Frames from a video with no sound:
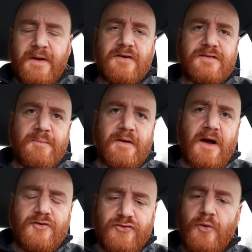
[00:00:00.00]
Because
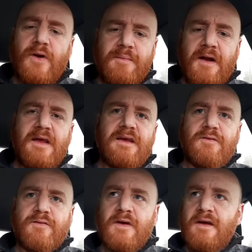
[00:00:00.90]
I truly
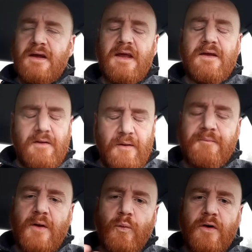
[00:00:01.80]
believe
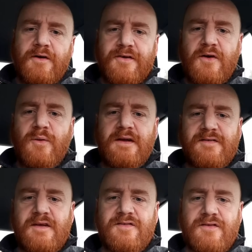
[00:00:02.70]
1 or 2
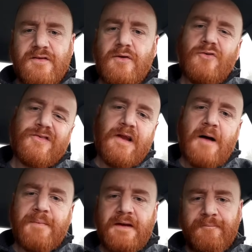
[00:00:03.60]
instances you go
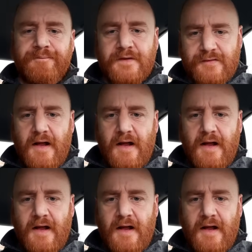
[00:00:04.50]
sloppy.